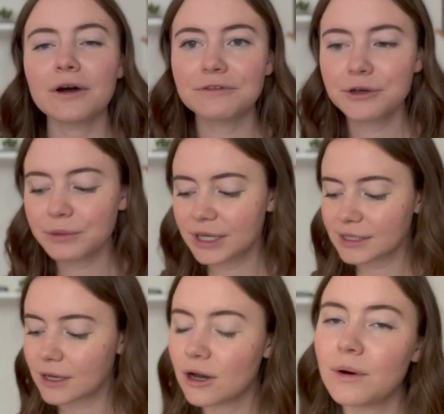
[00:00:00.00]
a few weeks
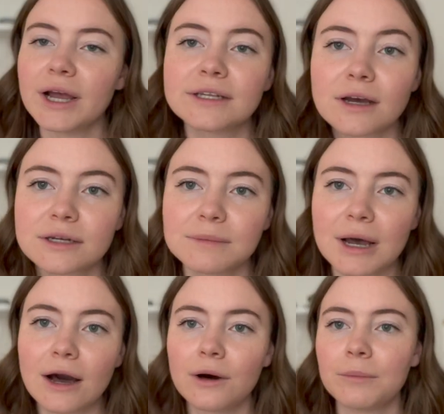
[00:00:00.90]
ago, I talked
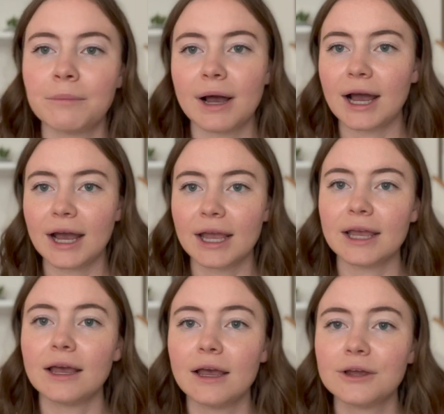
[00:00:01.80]
about
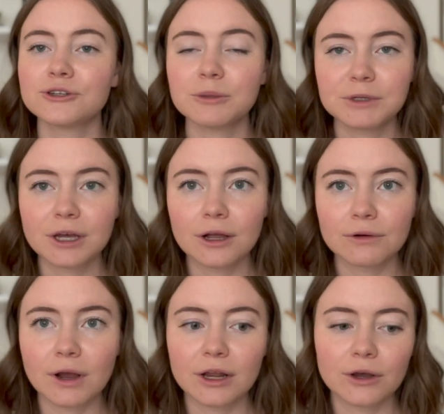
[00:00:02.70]
my trip to
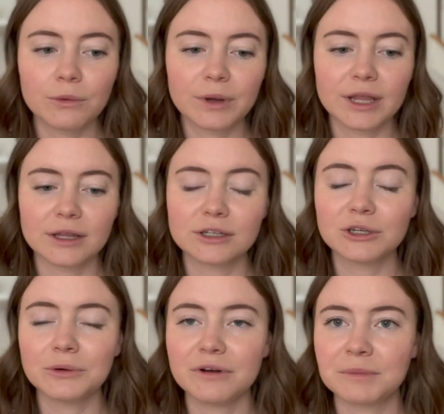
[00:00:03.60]
Colorado with
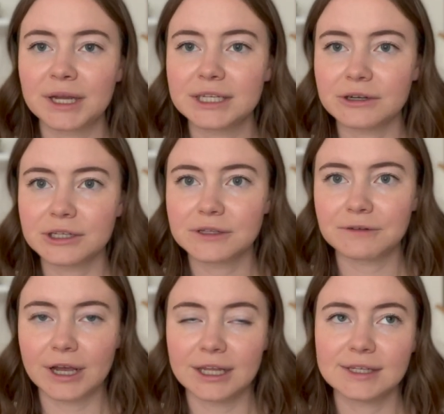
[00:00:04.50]
two of my dearest
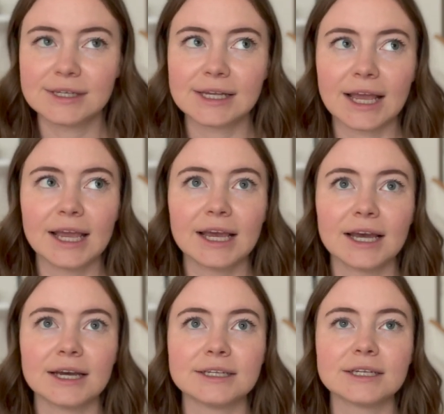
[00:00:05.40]
friends
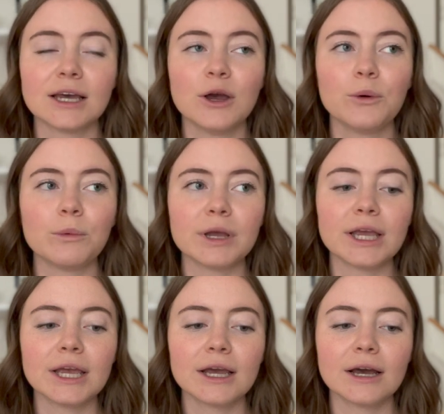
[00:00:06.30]
and
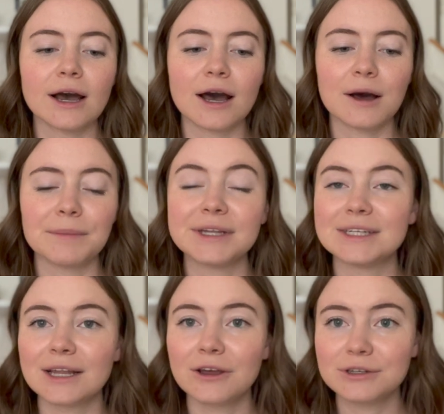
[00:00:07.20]
we um,
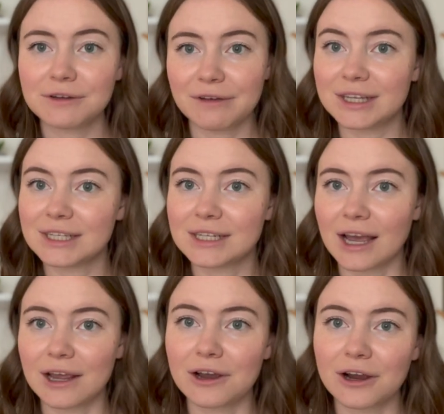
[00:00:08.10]
did go to Fancy
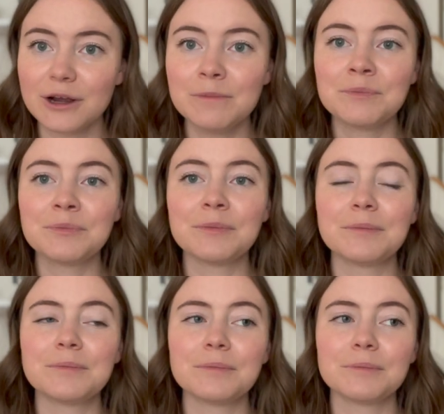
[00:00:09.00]
Tiger,
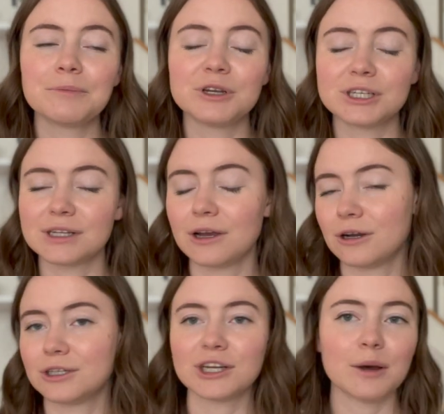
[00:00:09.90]
which is a
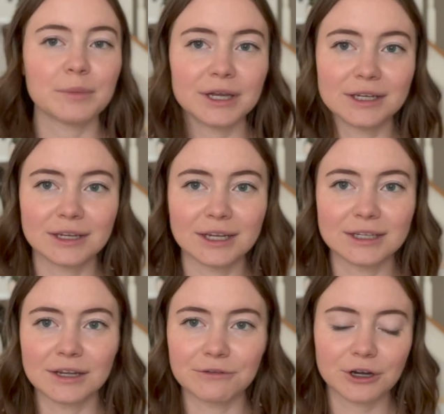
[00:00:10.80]
yarn shop in, in
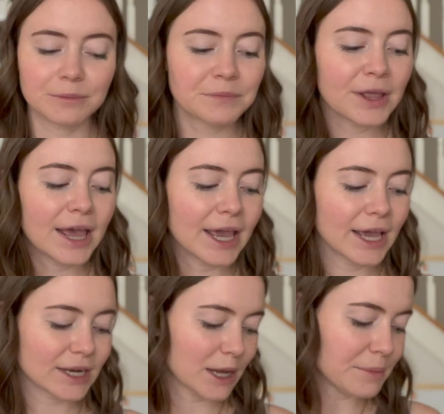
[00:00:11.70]
Denver.
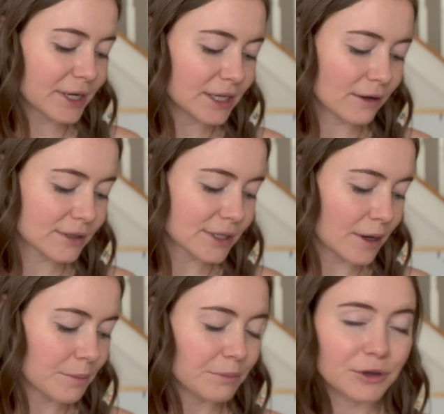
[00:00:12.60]
And I picked out
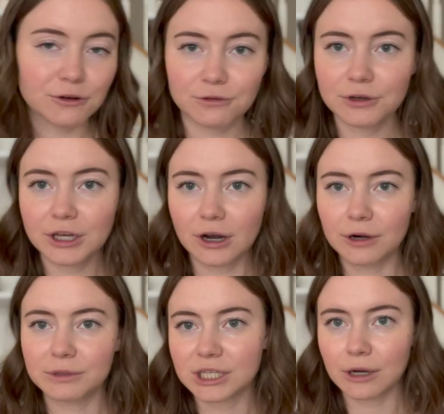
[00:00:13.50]
some beautiful yarn,
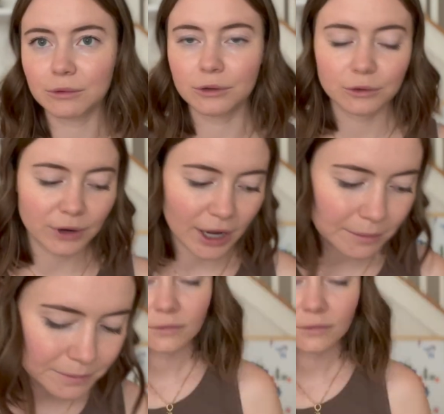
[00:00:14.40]
which I will grab.